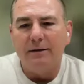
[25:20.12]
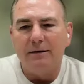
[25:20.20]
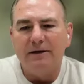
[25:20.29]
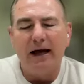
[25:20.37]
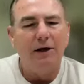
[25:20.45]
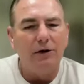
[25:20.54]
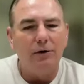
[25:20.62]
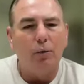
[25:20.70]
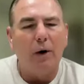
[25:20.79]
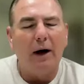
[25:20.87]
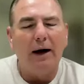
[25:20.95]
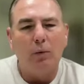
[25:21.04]
I
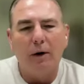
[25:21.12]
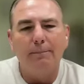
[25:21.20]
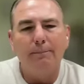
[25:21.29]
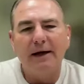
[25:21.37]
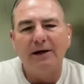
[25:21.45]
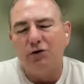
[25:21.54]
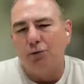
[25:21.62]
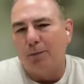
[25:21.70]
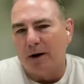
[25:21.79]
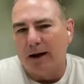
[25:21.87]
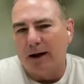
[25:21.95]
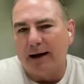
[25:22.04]
take you? Why, what
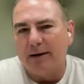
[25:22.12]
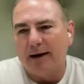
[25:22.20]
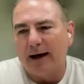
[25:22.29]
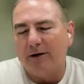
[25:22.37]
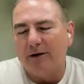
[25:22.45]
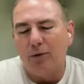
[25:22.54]
makes you play?